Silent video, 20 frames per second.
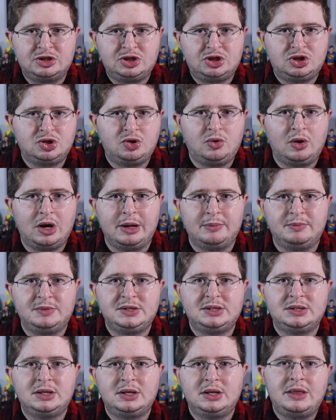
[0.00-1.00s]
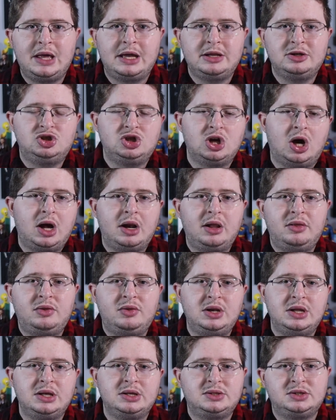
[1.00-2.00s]
script that
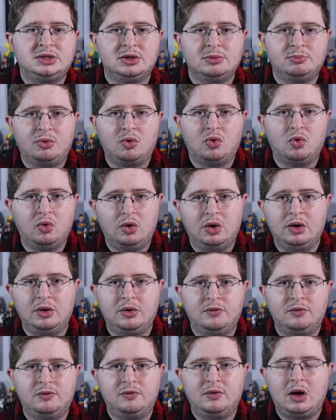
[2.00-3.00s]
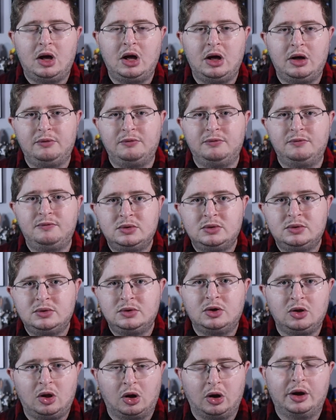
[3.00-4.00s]
Jonathan is supportive of
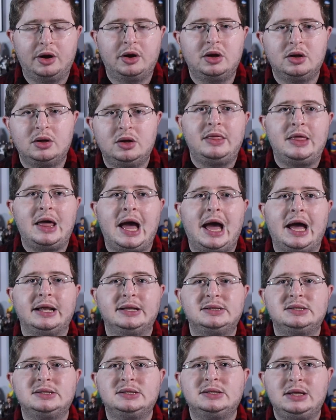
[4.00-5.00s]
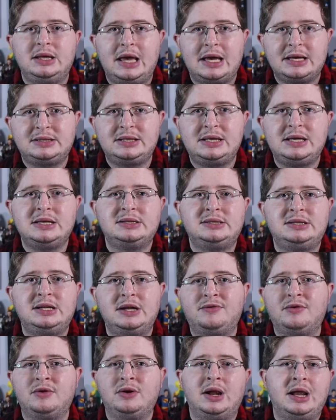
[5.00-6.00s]
Clark. That, yes, he is
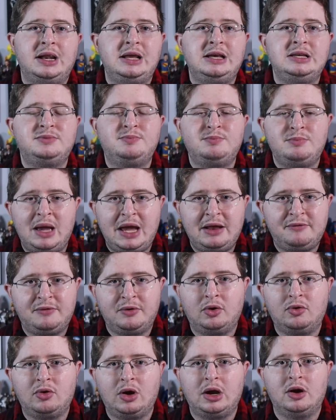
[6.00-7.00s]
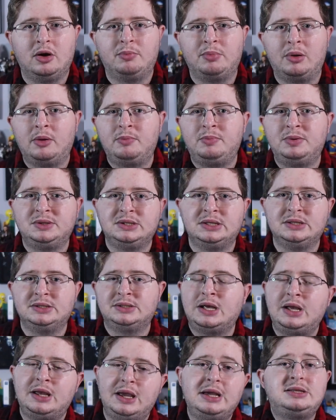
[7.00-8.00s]
different and he's made for greater purposes.
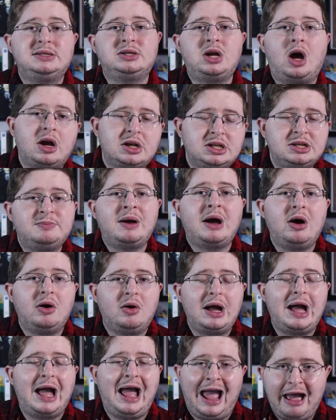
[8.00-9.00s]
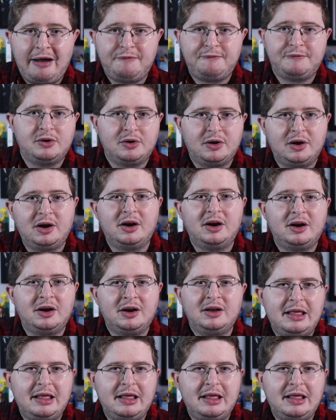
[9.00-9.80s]
It's talked about after,